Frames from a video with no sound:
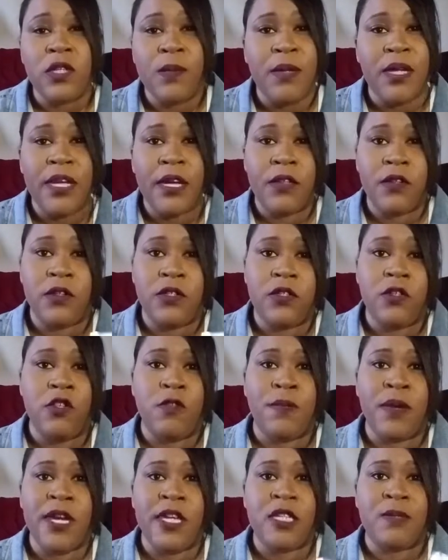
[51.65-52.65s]
too many other
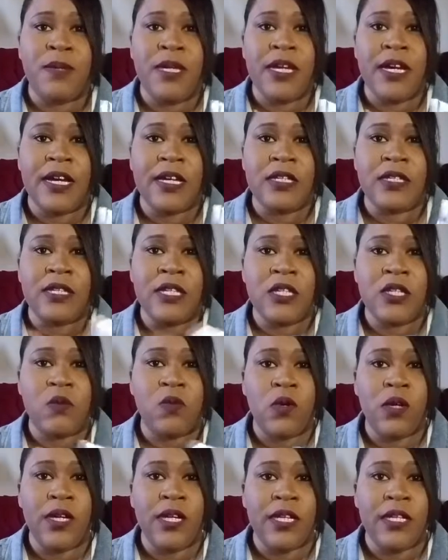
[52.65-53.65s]
toothpaste because
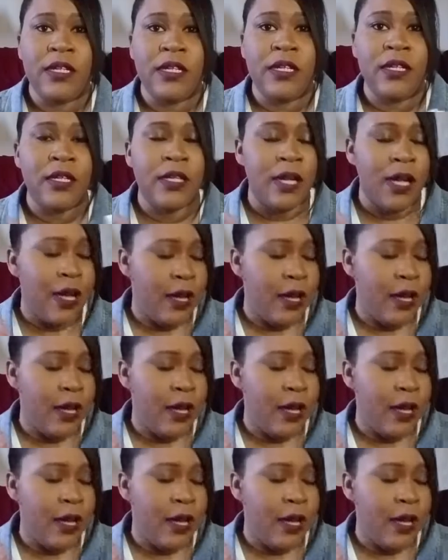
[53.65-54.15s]
this one,